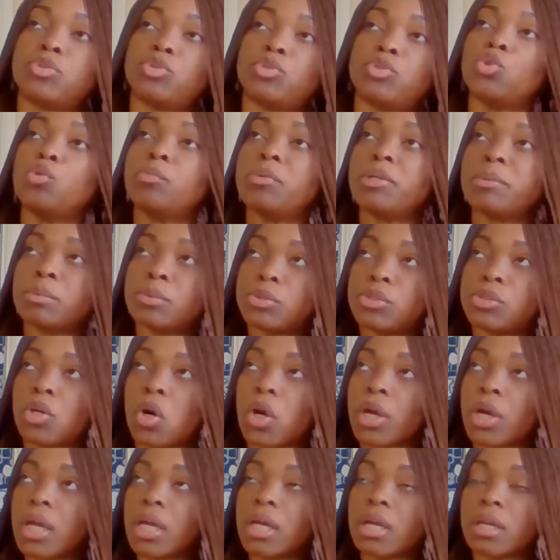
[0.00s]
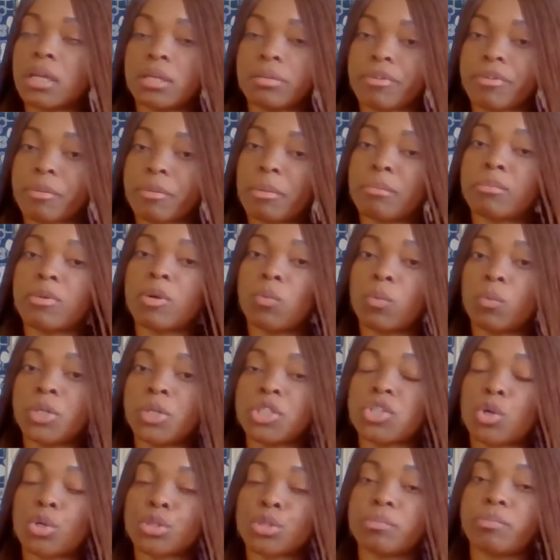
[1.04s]
two people talking. Remember when we
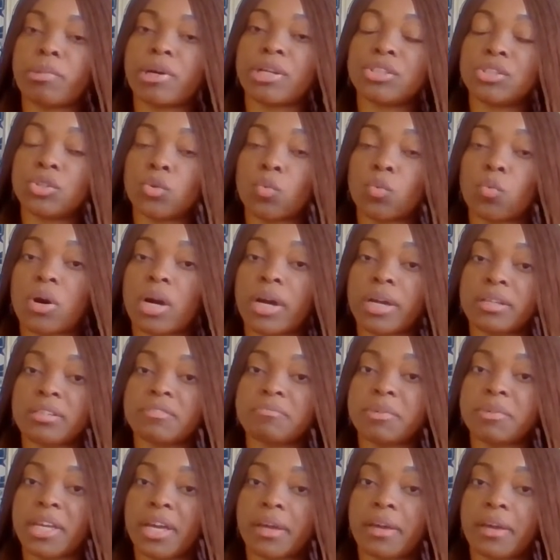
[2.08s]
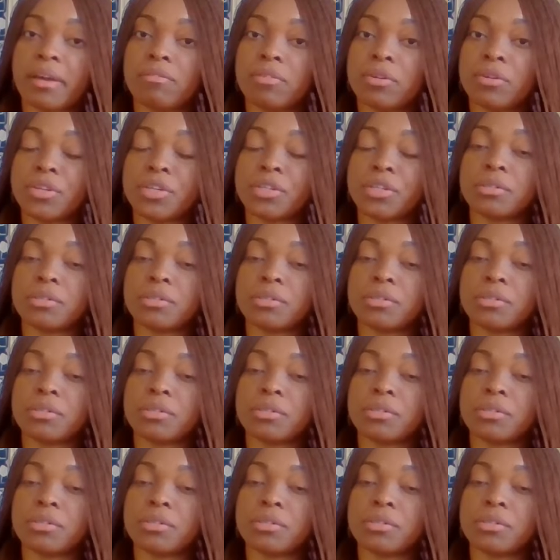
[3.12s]
talked about the why of behavior?